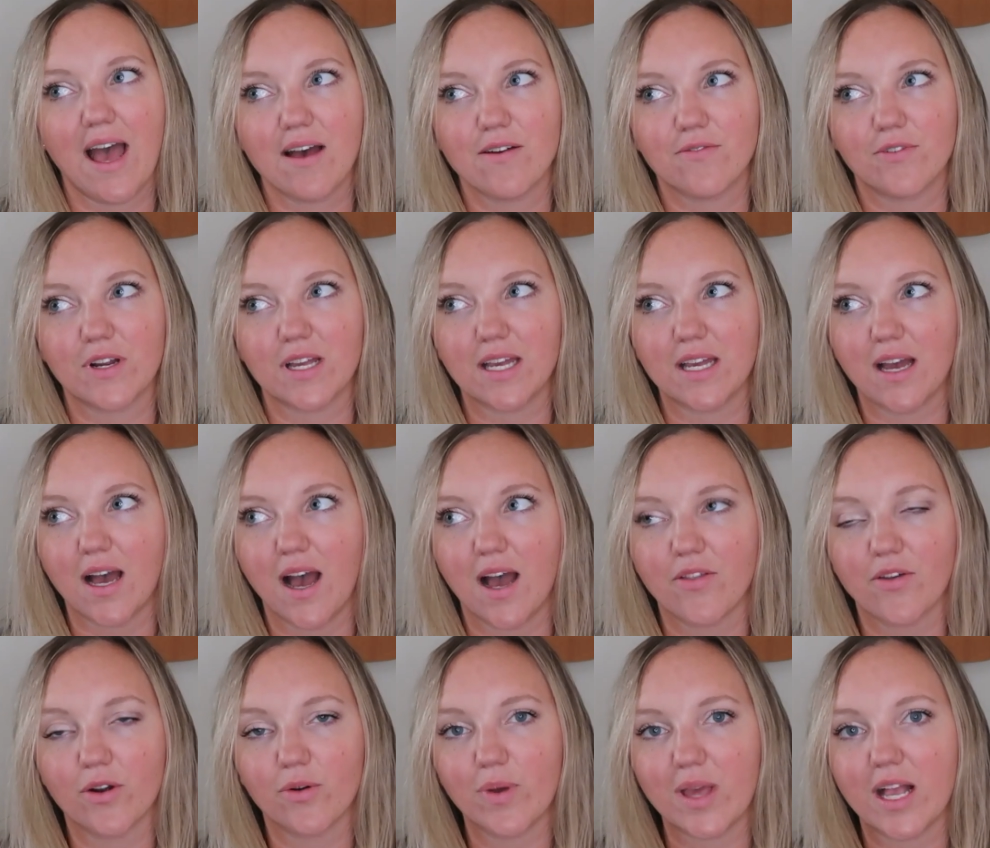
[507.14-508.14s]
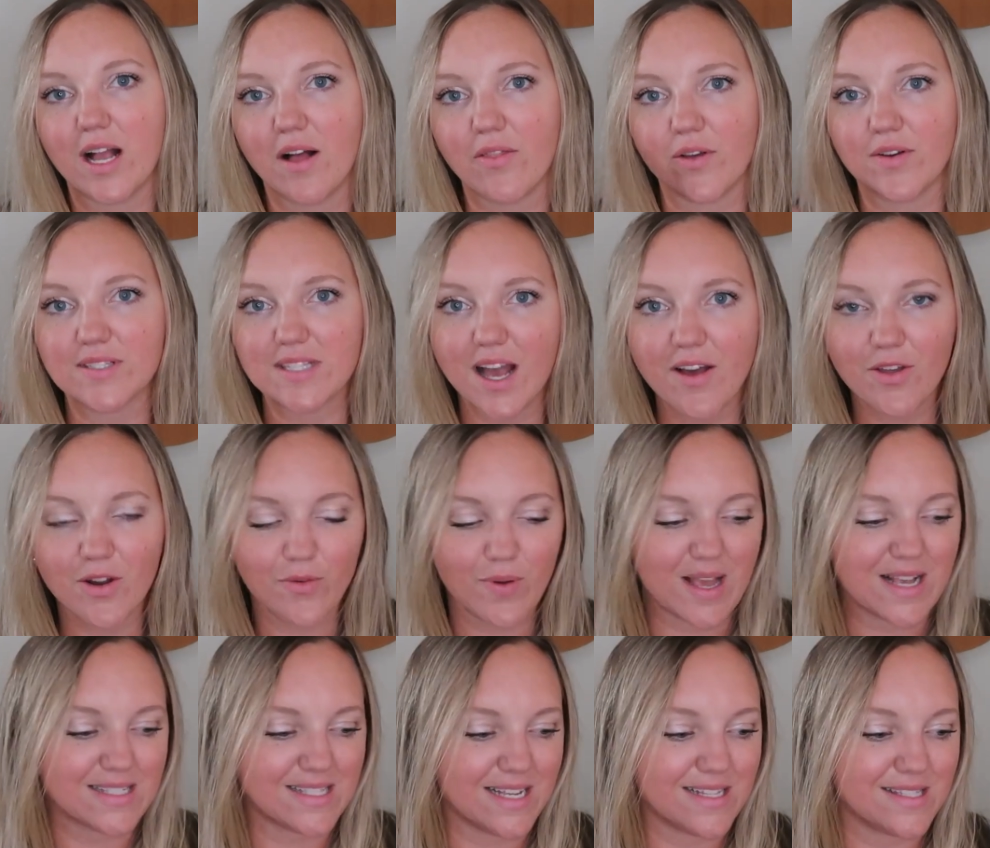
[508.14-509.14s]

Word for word: every other week on those other weeks.